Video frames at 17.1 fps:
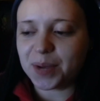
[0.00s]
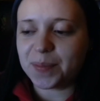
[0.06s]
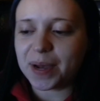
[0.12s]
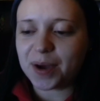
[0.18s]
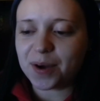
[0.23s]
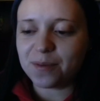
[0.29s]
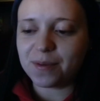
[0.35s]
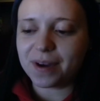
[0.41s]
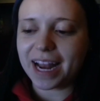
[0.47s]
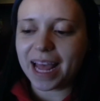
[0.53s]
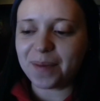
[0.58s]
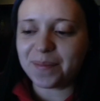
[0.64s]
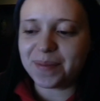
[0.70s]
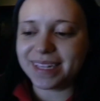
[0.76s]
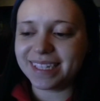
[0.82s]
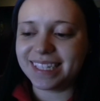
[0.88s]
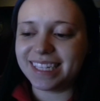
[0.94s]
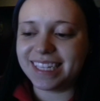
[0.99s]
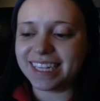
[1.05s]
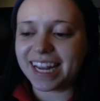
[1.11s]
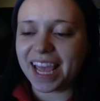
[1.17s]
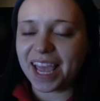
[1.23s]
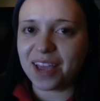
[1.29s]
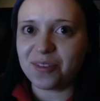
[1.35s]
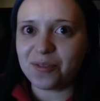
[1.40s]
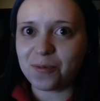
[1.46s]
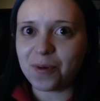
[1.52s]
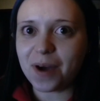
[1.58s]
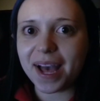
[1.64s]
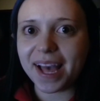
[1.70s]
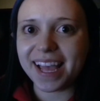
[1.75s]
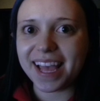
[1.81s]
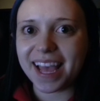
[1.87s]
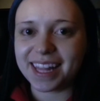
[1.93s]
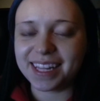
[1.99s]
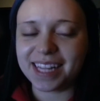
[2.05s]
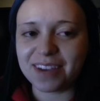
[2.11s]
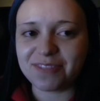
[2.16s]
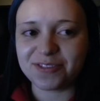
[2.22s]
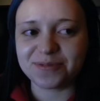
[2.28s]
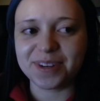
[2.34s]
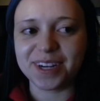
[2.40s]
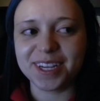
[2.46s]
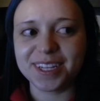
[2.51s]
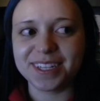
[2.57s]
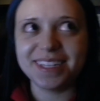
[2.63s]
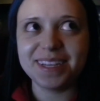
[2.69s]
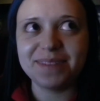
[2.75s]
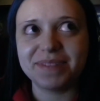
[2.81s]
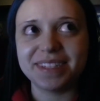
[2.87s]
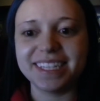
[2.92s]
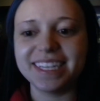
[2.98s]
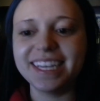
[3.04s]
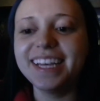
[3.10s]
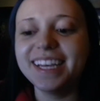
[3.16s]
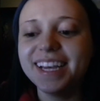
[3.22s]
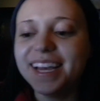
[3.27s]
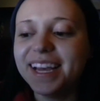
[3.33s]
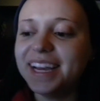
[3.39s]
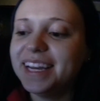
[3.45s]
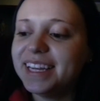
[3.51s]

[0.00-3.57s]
about what happened today and why I left work tipsy.